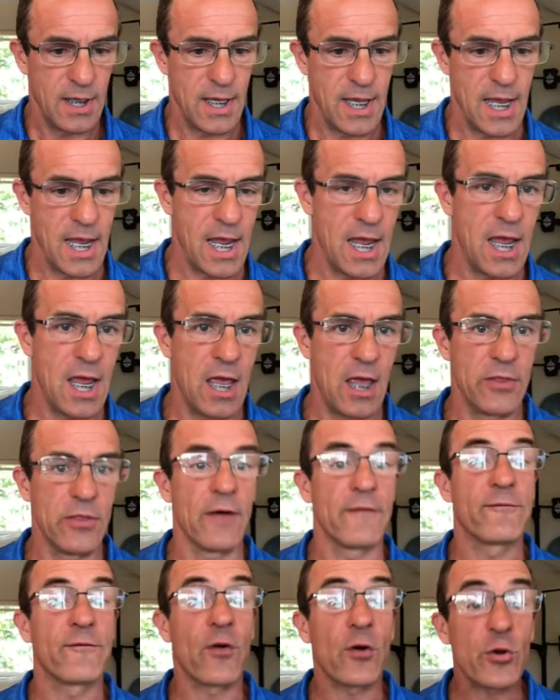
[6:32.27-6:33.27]
And the
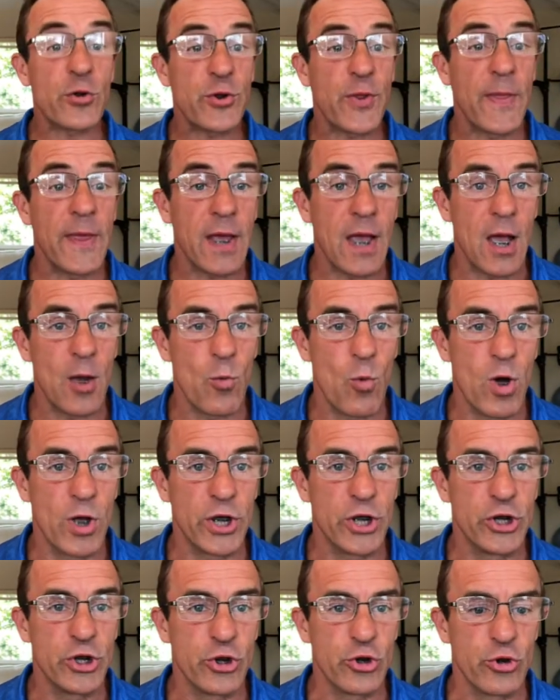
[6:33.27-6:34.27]
first thing I want
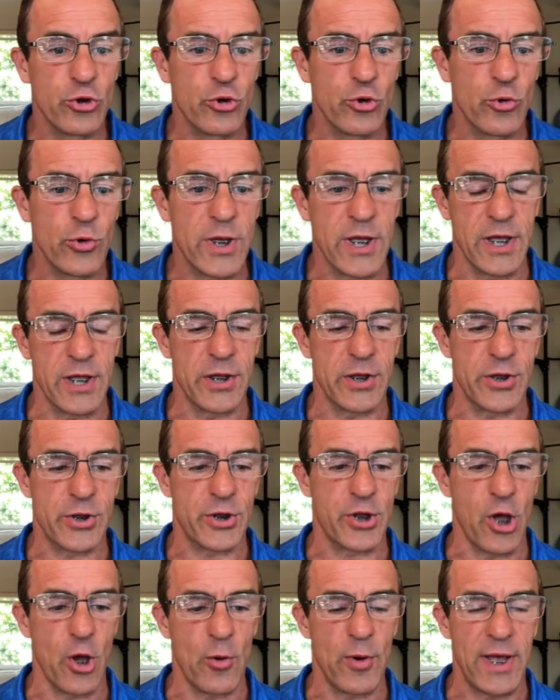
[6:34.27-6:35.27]
to do is
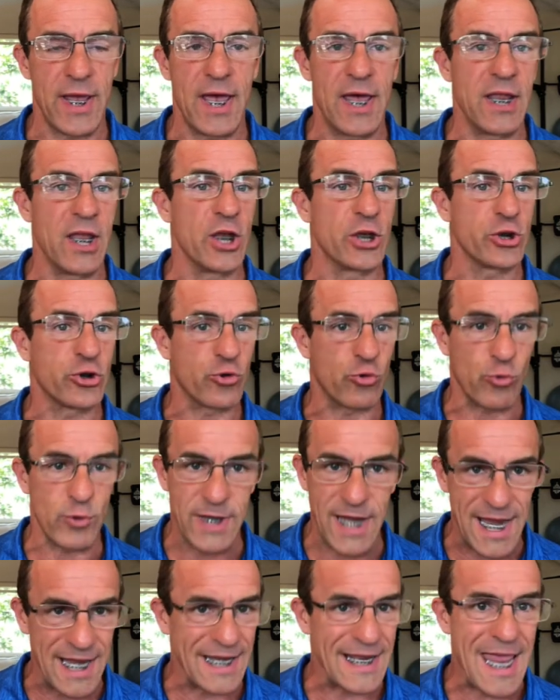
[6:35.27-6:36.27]
go ahead and
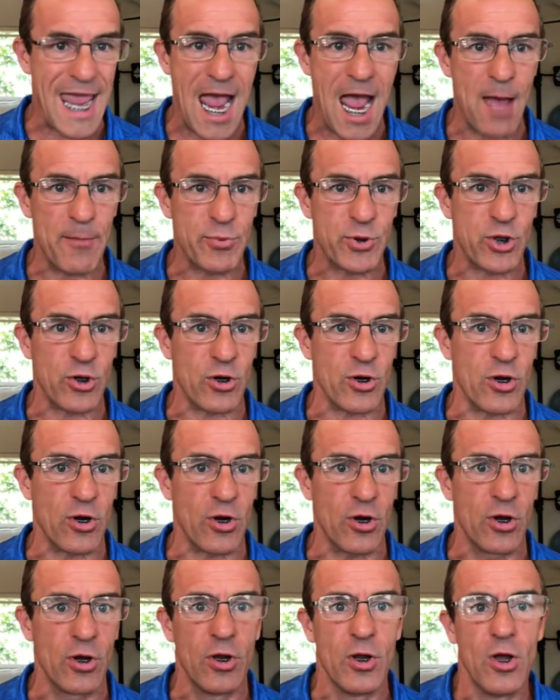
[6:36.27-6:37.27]
create a
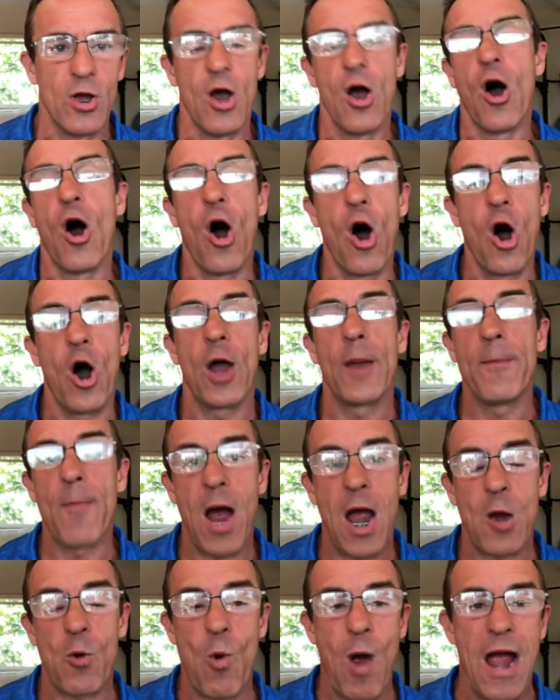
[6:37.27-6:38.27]
capture on
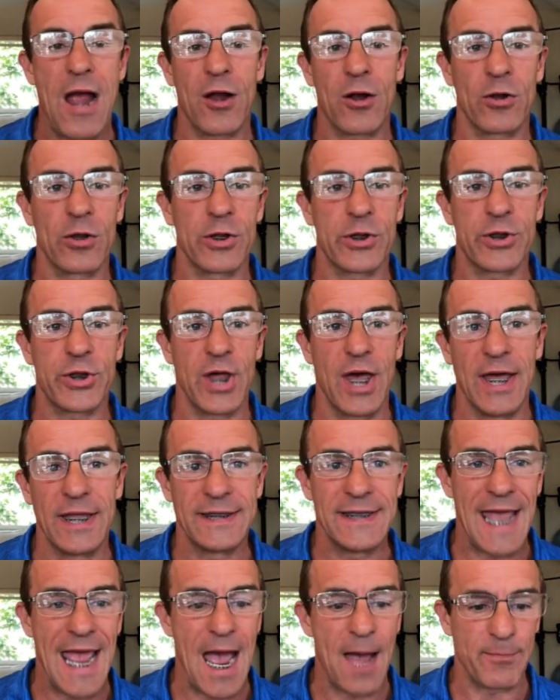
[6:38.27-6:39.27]
my wireless
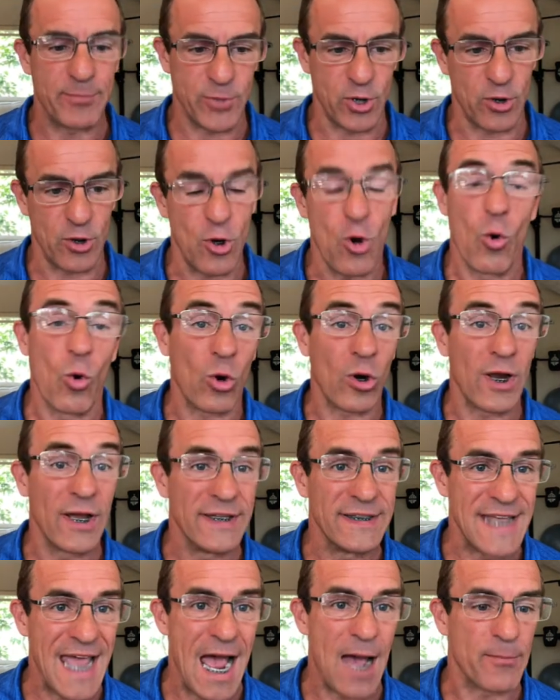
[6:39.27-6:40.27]
adapter or
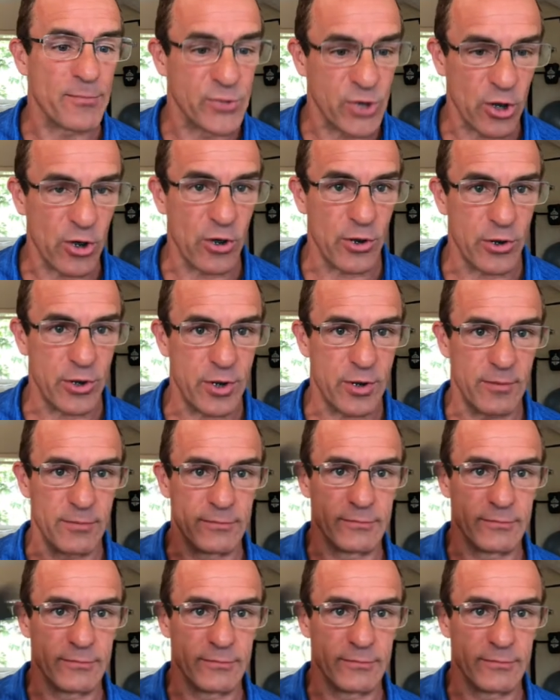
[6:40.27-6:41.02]
adapters.